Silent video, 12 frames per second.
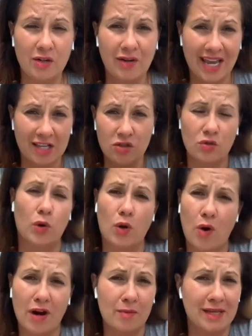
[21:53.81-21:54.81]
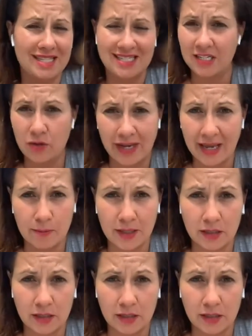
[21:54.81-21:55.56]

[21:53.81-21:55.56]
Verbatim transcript: you can't do the requirements, then you can't